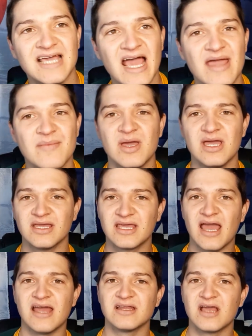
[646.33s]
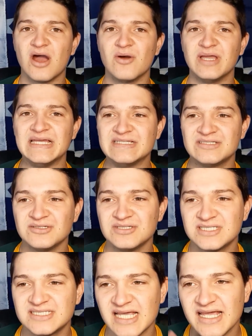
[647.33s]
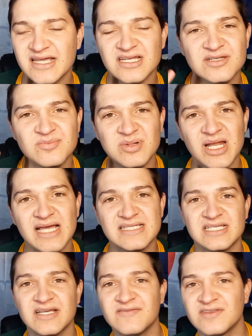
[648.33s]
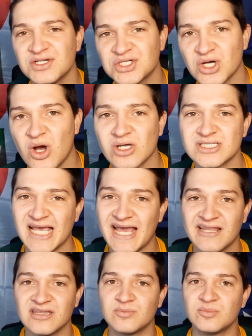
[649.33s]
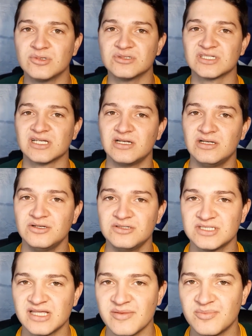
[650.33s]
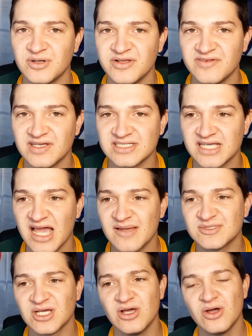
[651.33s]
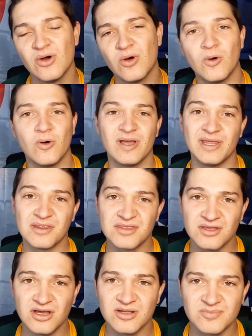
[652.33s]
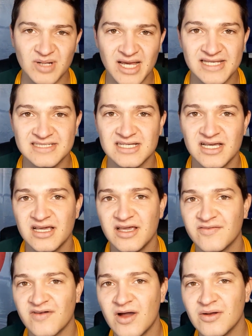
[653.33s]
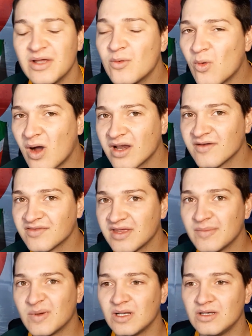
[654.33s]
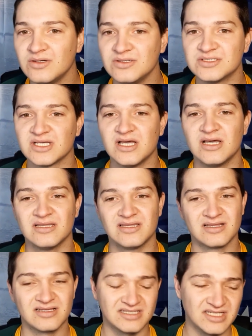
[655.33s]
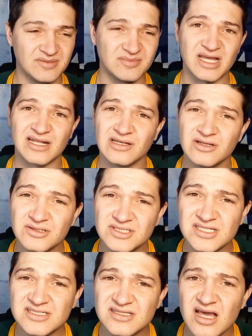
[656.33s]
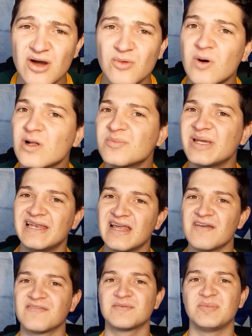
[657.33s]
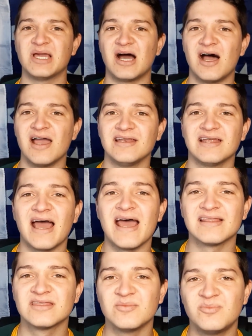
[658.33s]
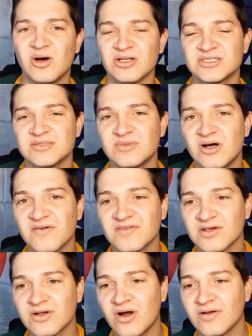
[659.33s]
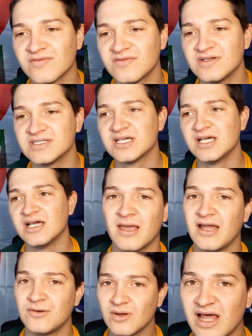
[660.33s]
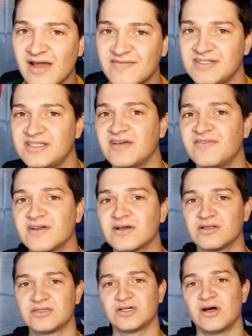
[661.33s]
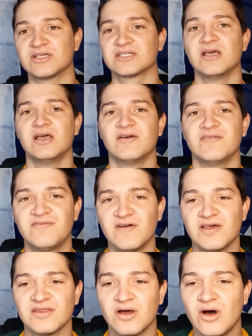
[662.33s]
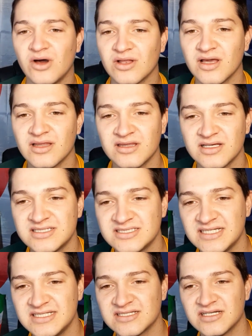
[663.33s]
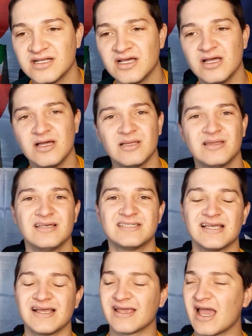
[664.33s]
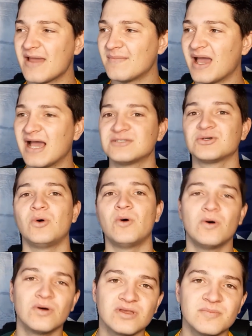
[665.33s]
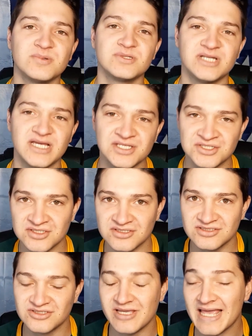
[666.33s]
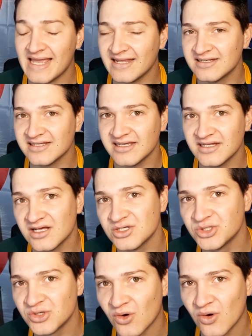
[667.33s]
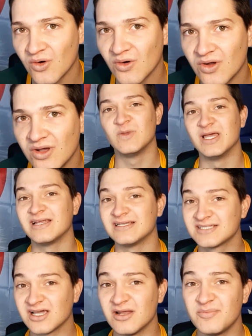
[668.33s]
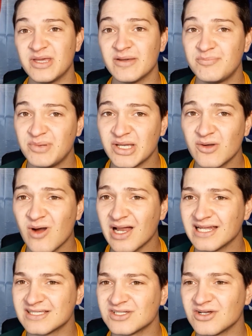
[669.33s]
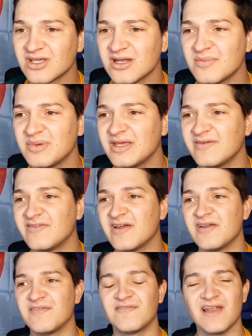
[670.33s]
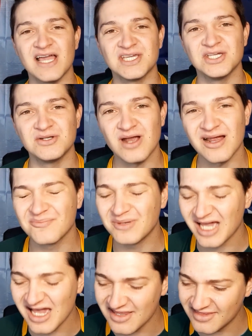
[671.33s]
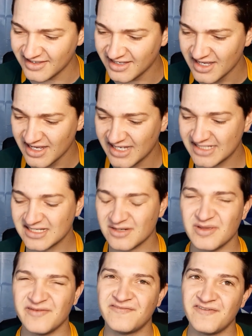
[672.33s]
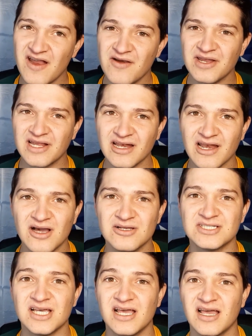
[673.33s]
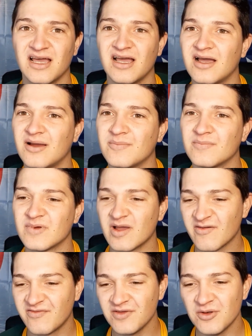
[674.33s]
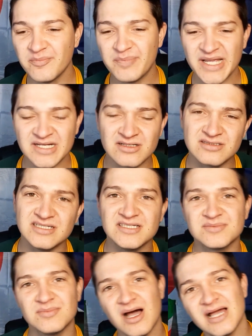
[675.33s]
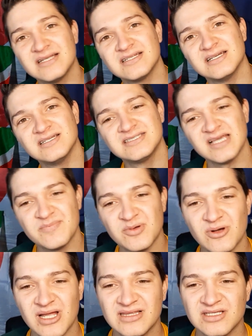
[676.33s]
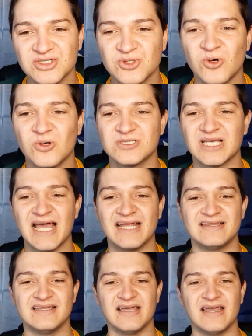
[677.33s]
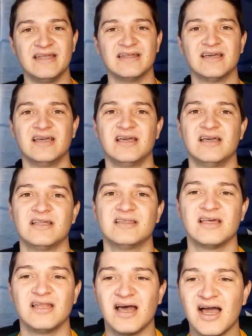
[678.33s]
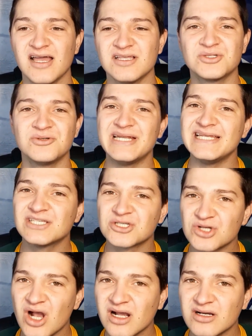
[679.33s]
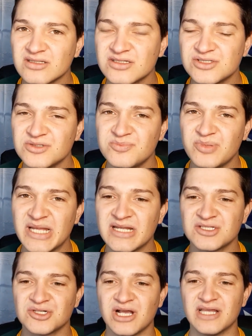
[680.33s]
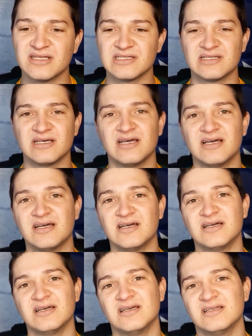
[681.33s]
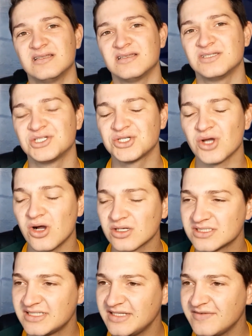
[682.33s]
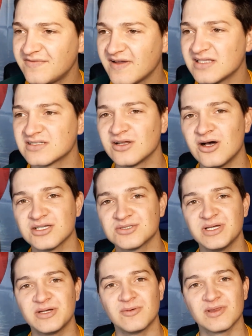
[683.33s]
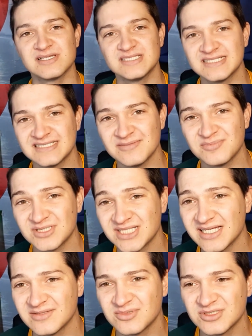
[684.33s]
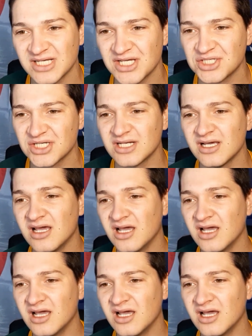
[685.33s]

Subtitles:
game can go into second place if the Sharks and the Bulls lose their previous games, or in third place if only one of them lose. The team that loses though will be left behind at the bottom of the conference and have a difficult task further on this season. This game has all the potential to end in a draw. It's going to be a big one. It's not going to be very flashy rugby. I think it's going to be very close. A few penalties might separate the scores at the end. The Lions really struggled to penetrate the Sharks defense last week with 60% possession,